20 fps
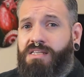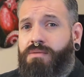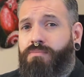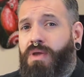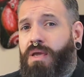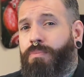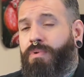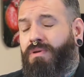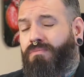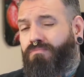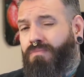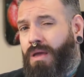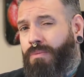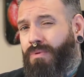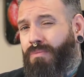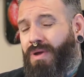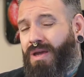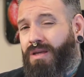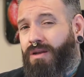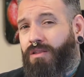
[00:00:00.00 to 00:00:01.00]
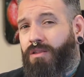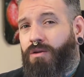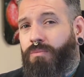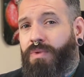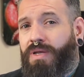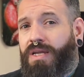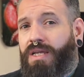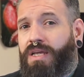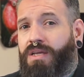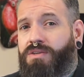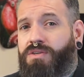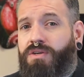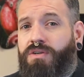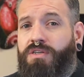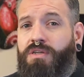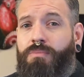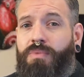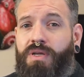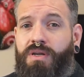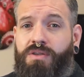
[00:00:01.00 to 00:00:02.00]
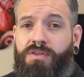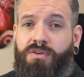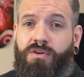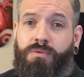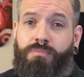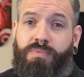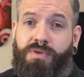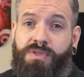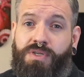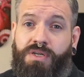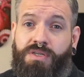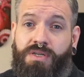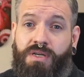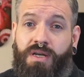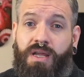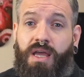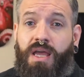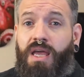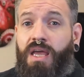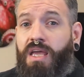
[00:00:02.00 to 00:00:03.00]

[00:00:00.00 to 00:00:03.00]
to maybe make it a little bit easier to be in a certain position.